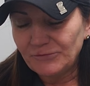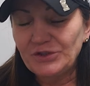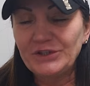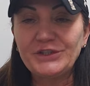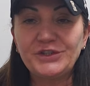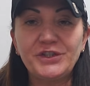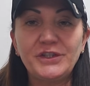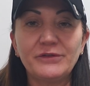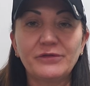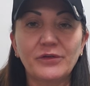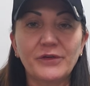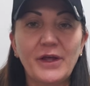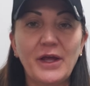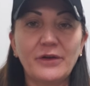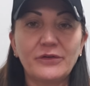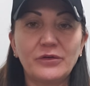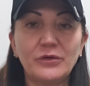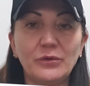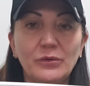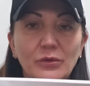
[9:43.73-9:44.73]
cheat sheet for
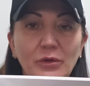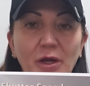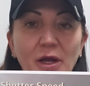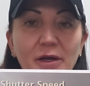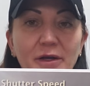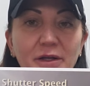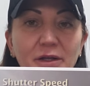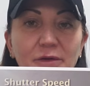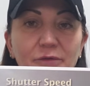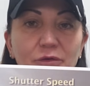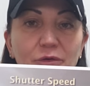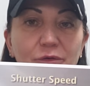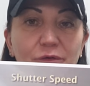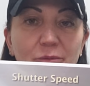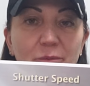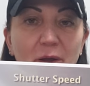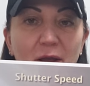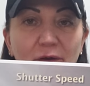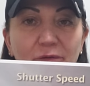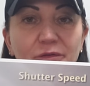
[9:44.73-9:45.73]
that too. It'll kind of give you
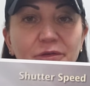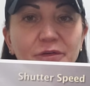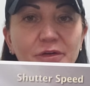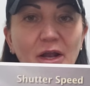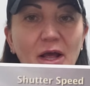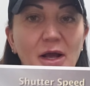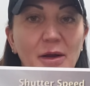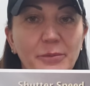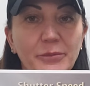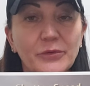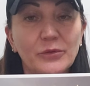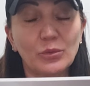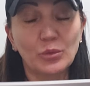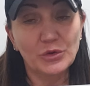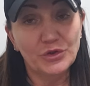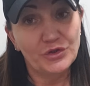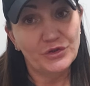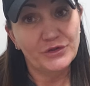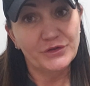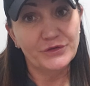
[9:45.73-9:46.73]
some f-stop,
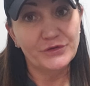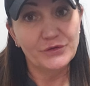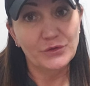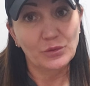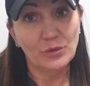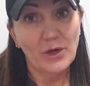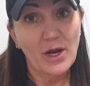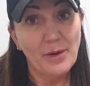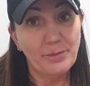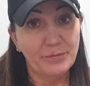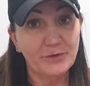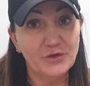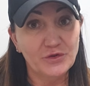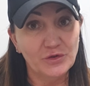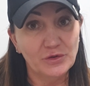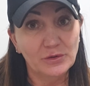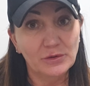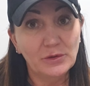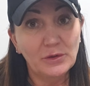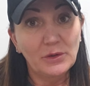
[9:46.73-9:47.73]
which is your
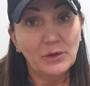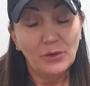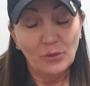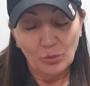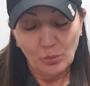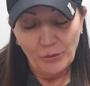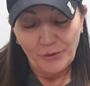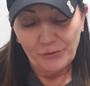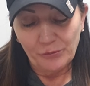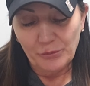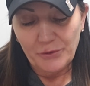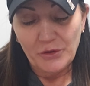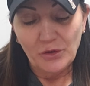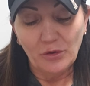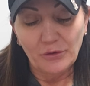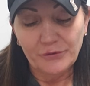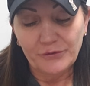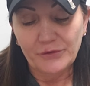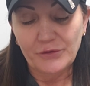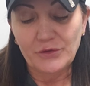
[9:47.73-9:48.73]
aperture, with
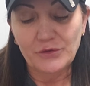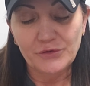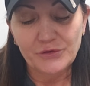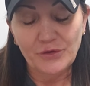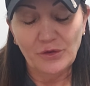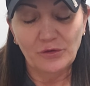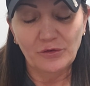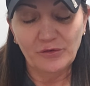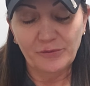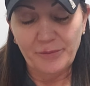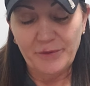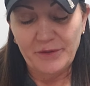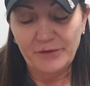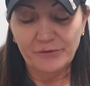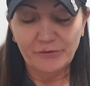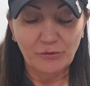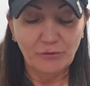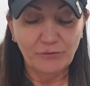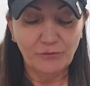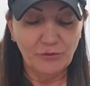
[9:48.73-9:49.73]
regards to your shutter speed.
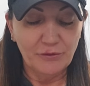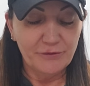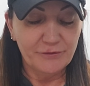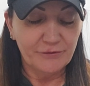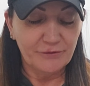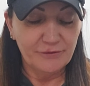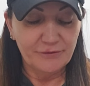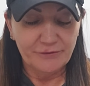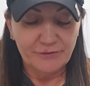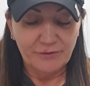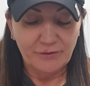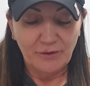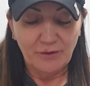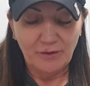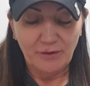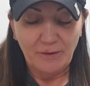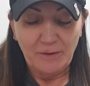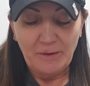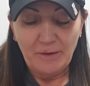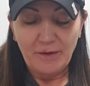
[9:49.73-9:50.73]
So for instance,
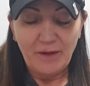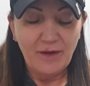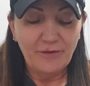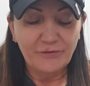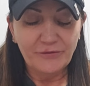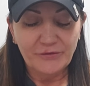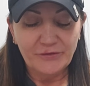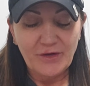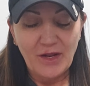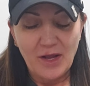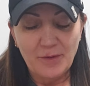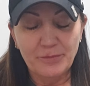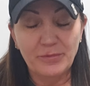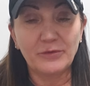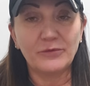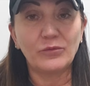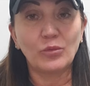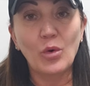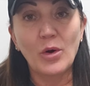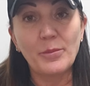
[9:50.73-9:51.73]
f-stop
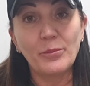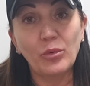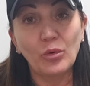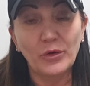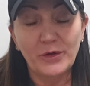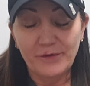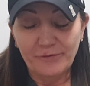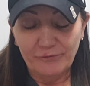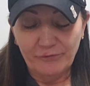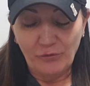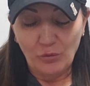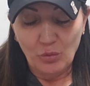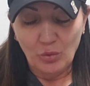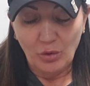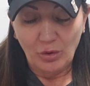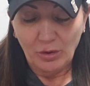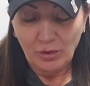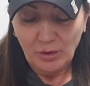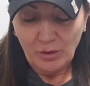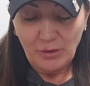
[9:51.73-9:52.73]
of
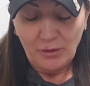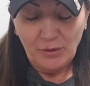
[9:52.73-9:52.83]
1.4,